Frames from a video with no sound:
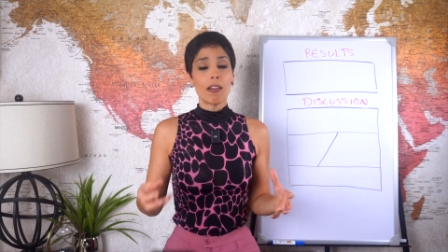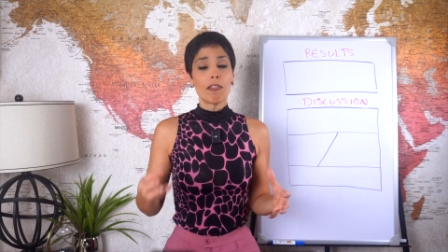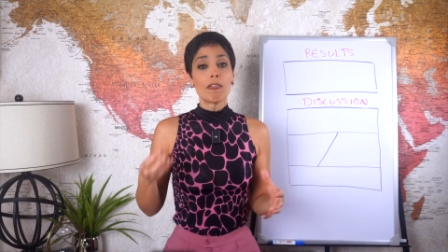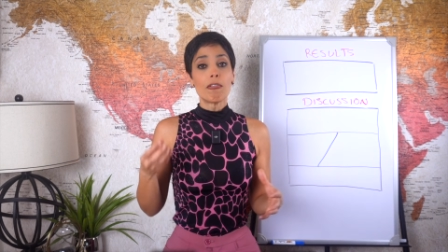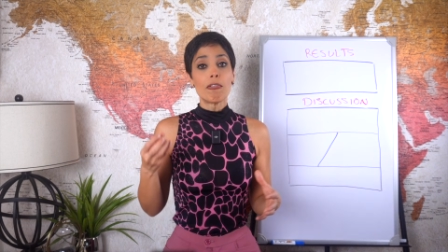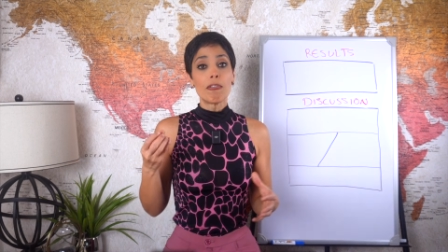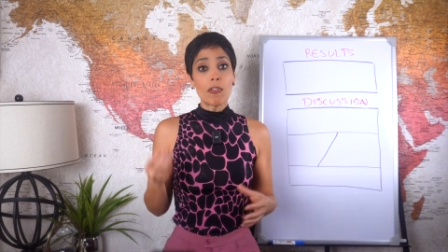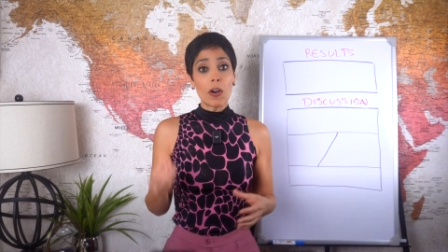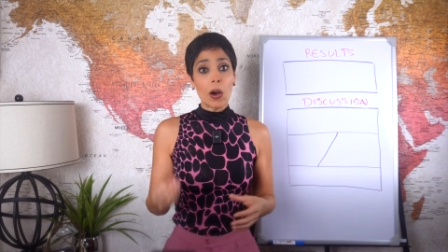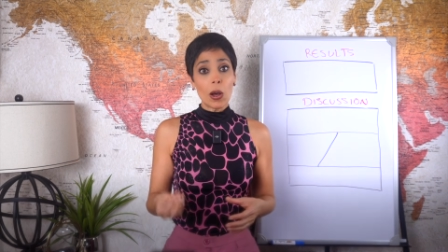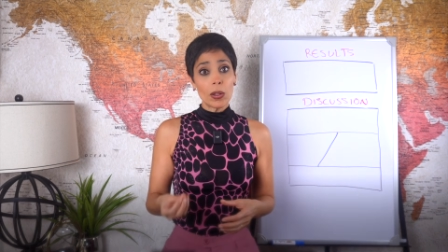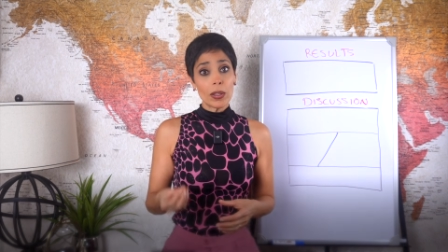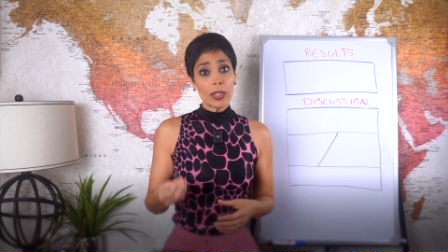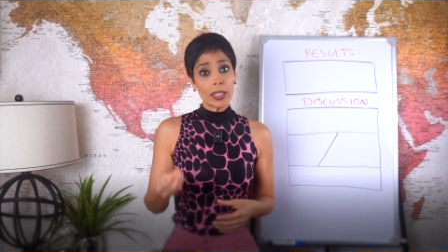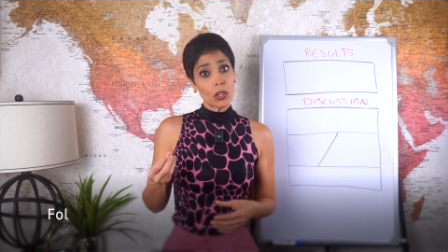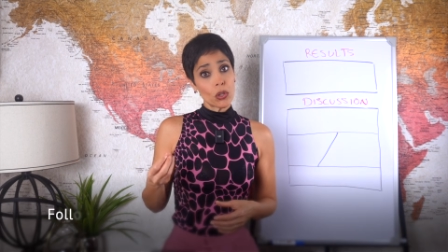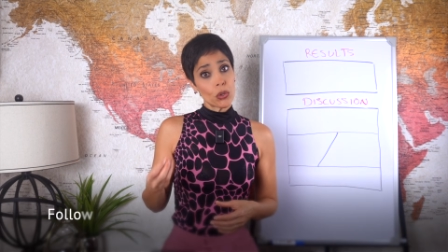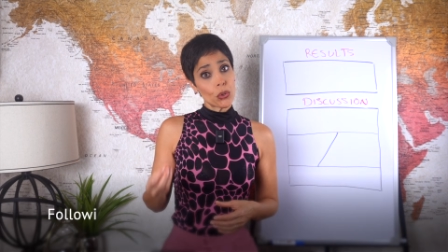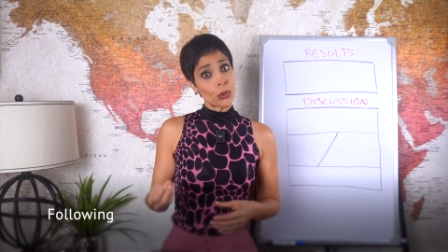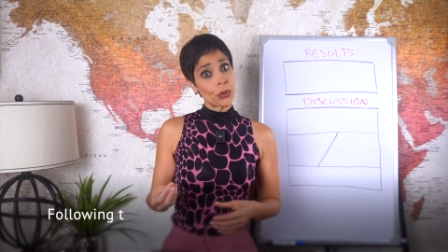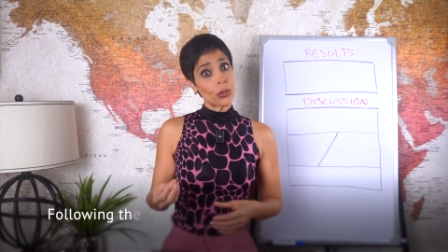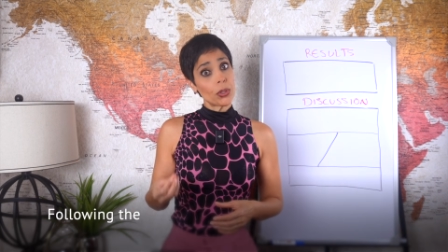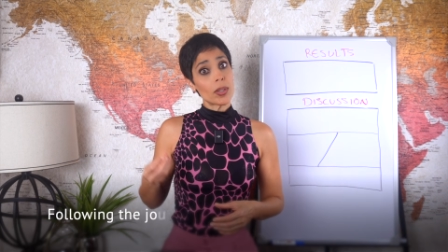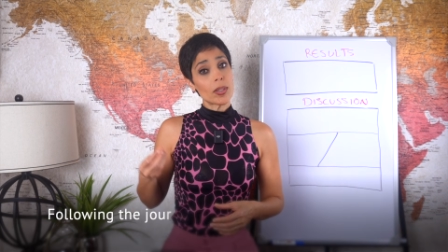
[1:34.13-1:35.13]
Following the
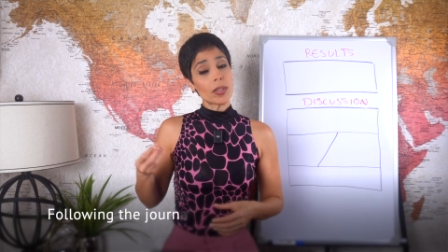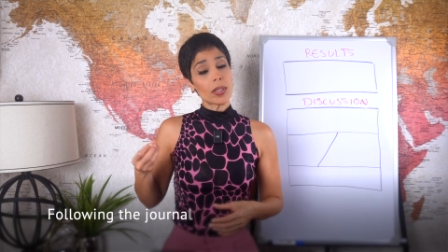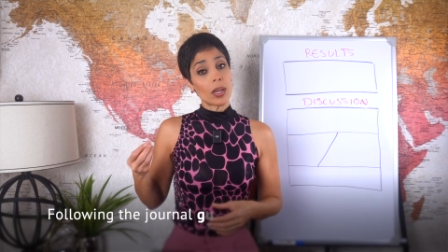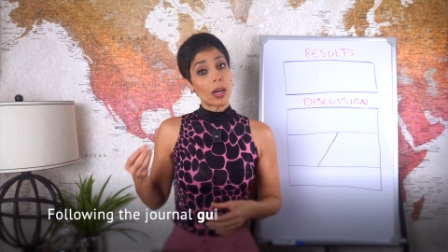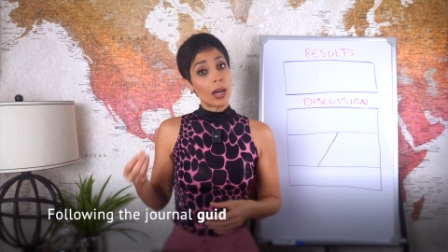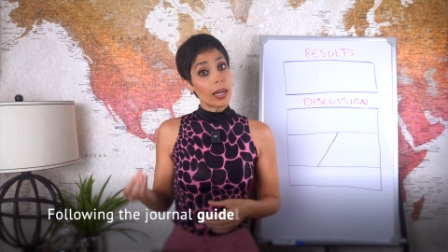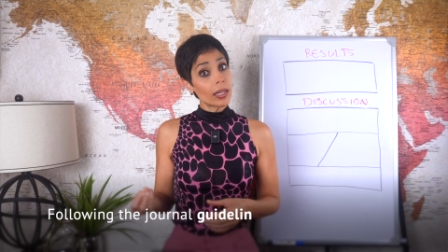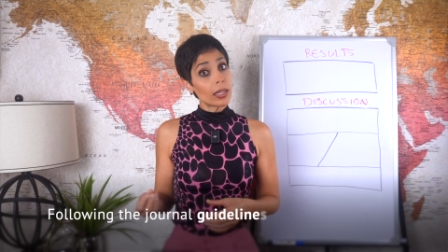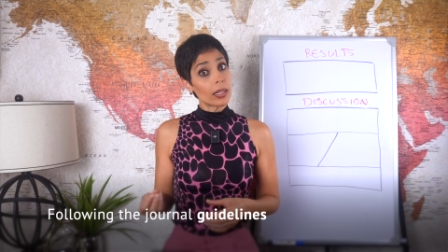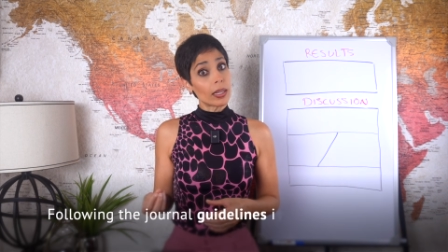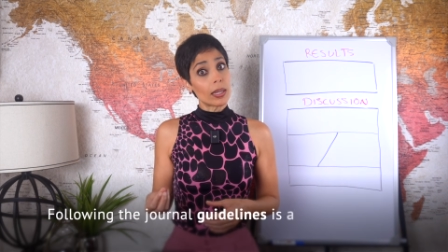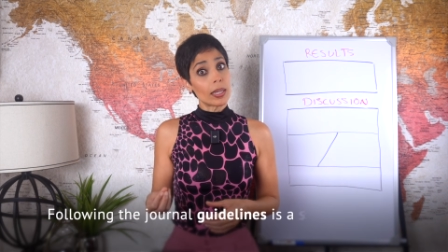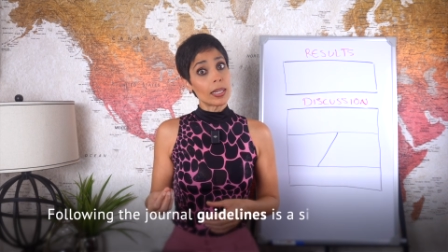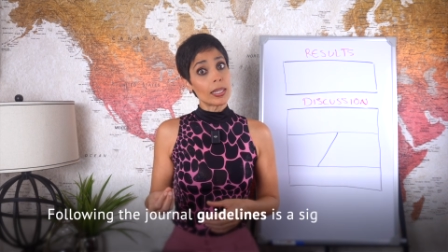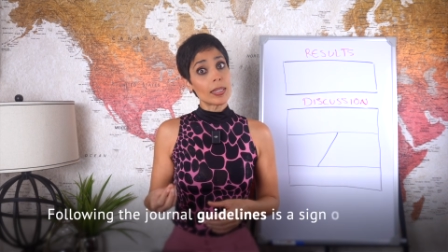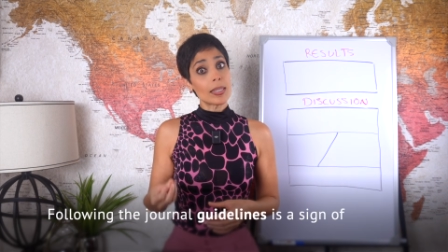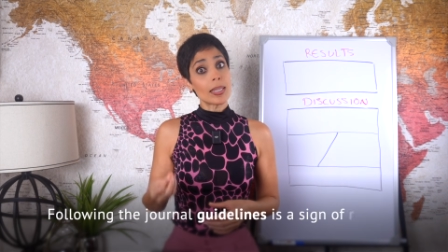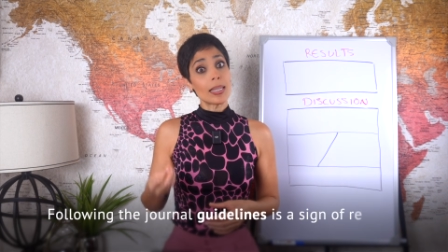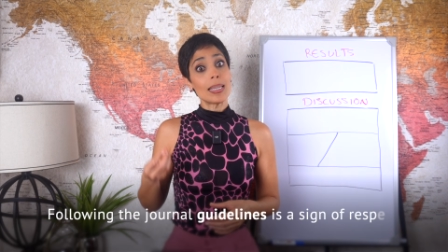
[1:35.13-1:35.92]
journal's guidelines